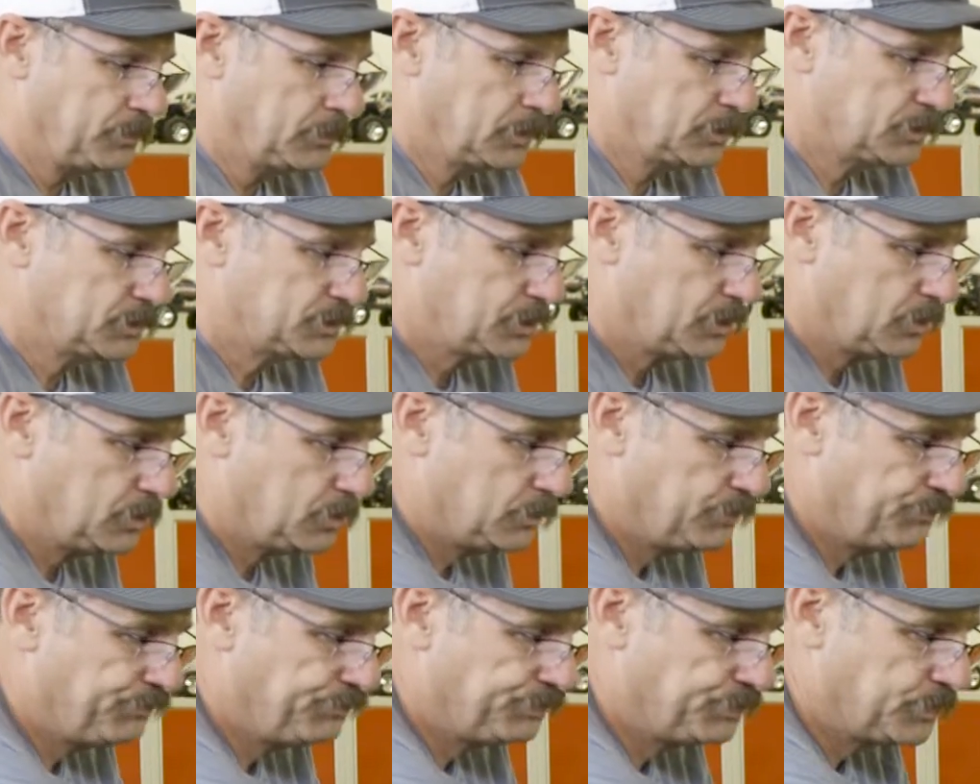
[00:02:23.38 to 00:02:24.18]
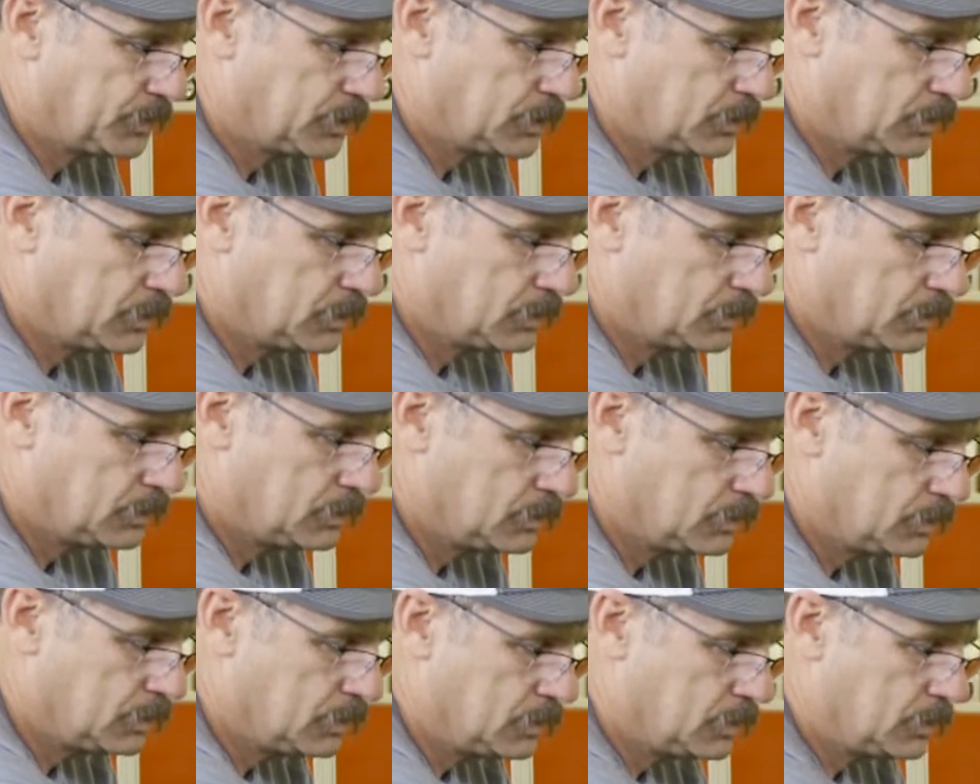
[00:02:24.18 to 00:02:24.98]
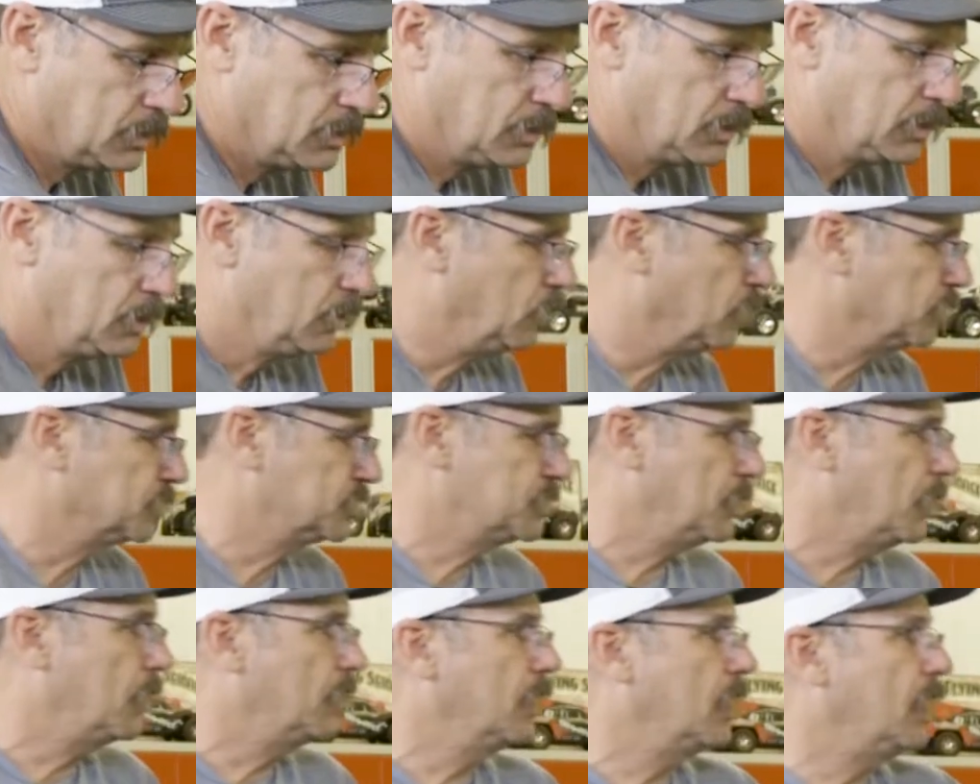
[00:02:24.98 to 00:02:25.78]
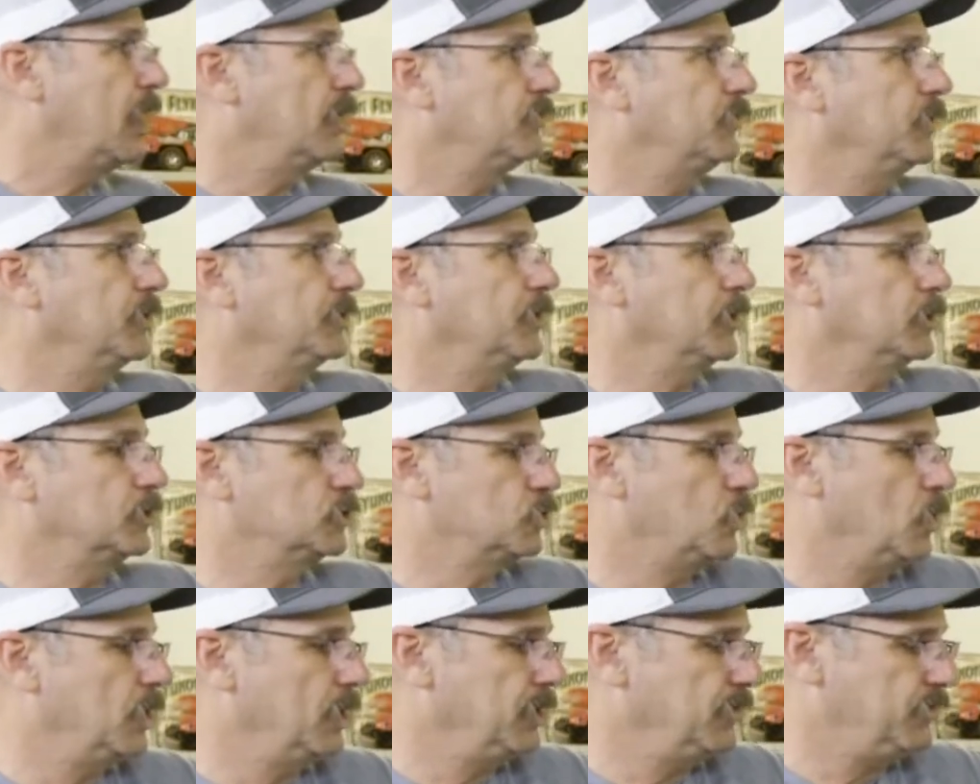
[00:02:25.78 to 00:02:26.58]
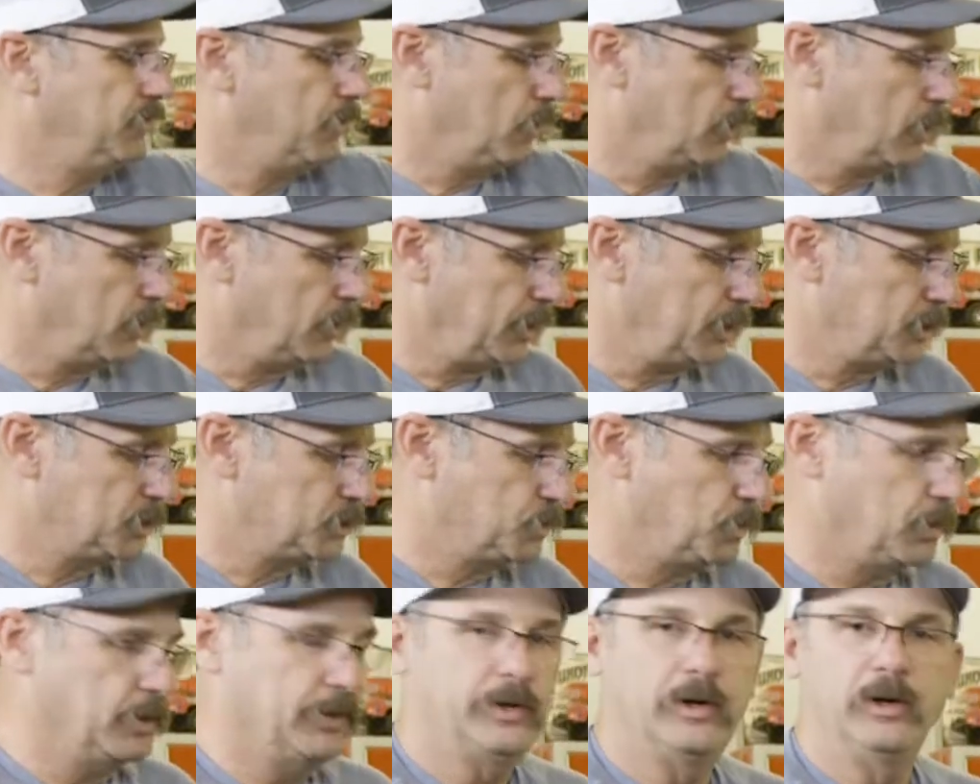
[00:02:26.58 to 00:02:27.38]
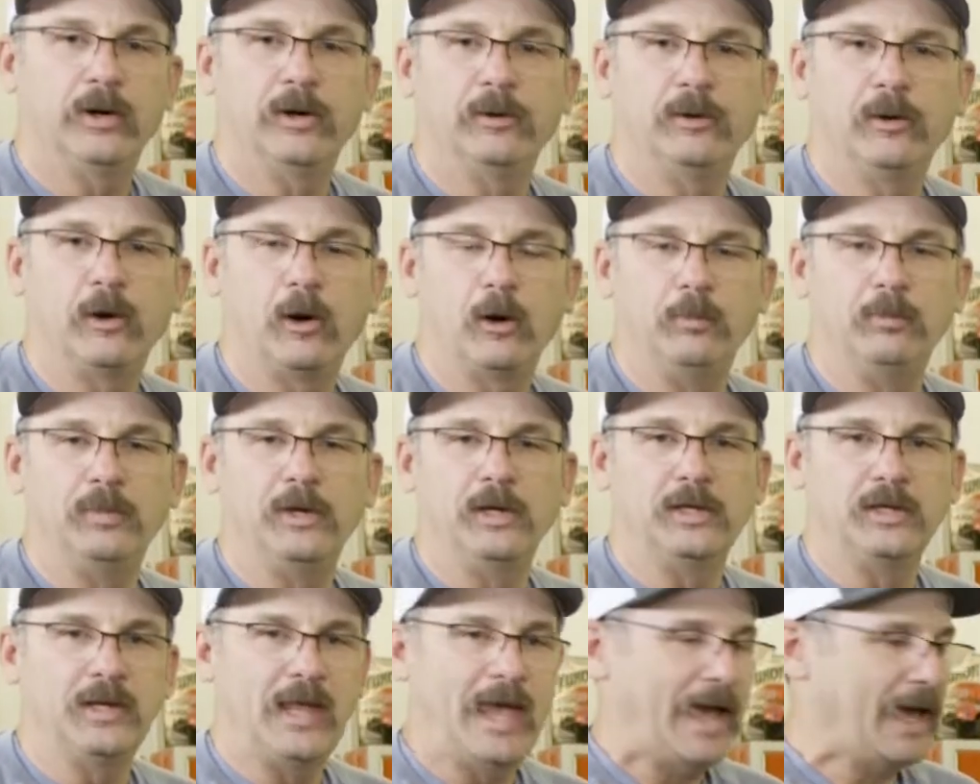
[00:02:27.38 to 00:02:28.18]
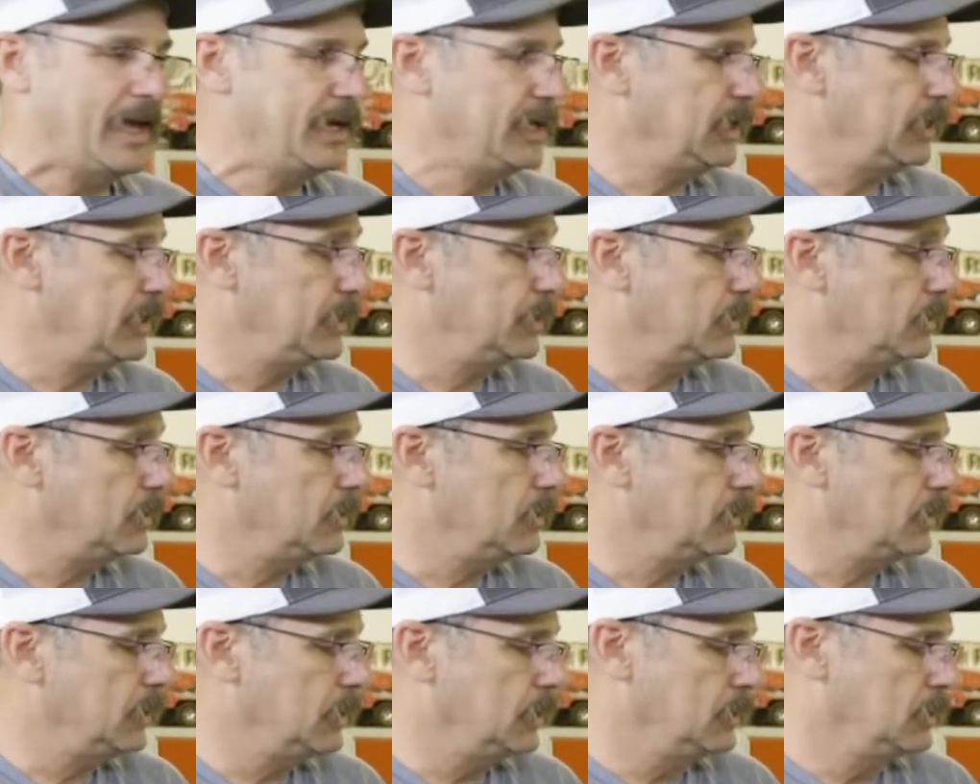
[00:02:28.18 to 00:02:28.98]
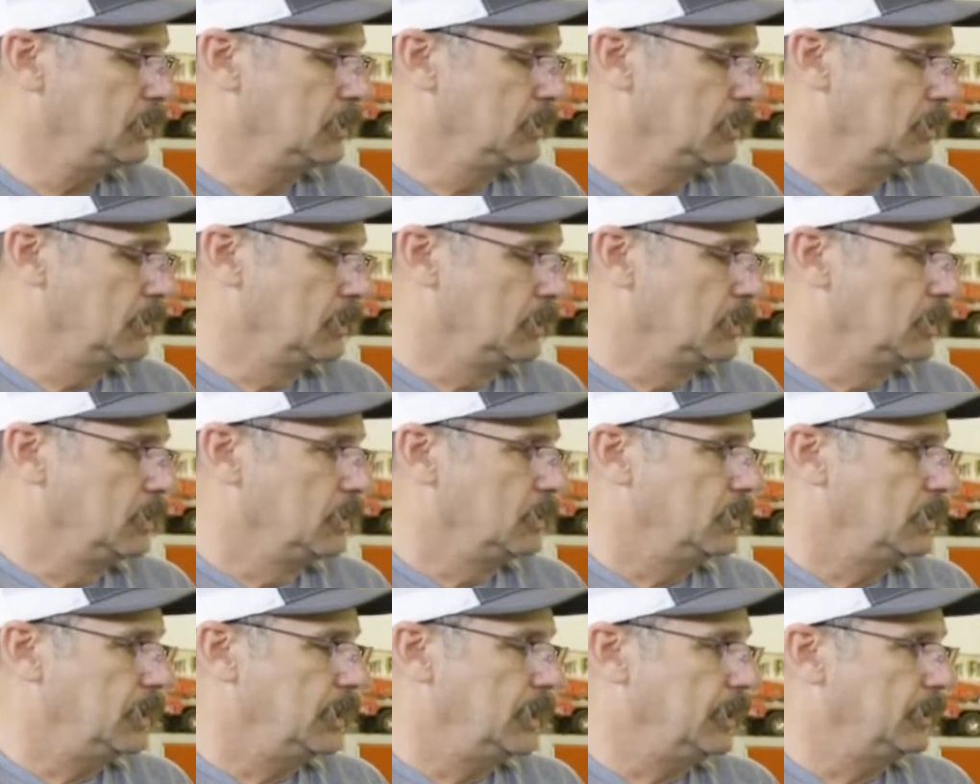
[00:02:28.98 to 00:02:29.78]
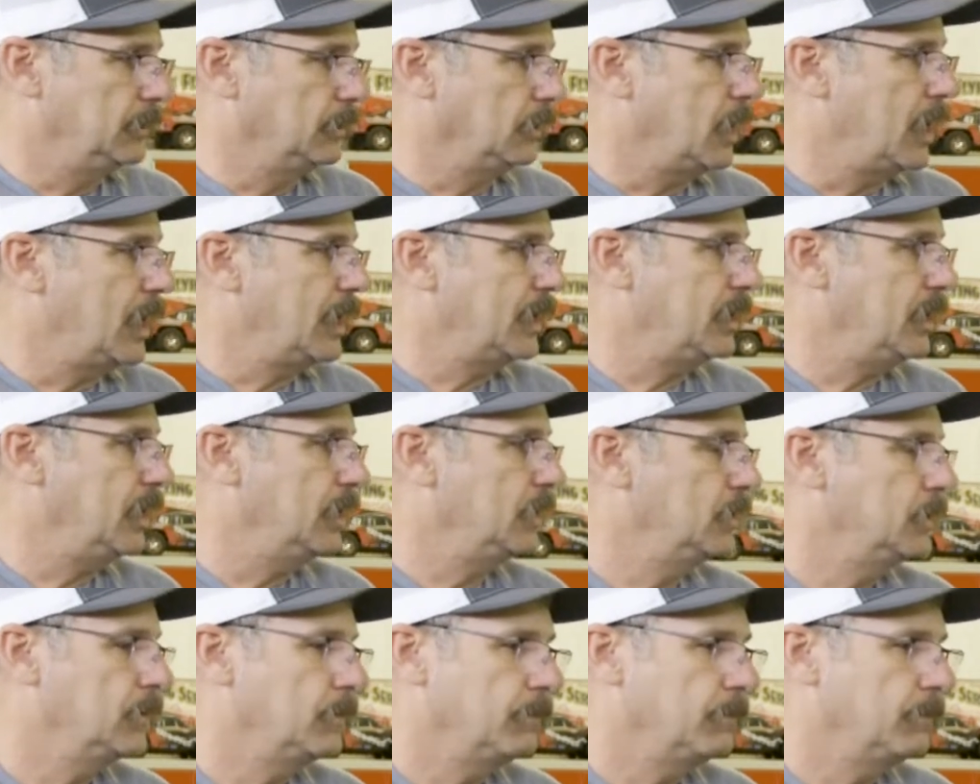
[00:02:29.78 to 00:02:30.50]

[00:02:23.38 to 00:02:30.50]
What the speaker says: So we'll start off with our 24-inch one, our big daddy here, and a lot of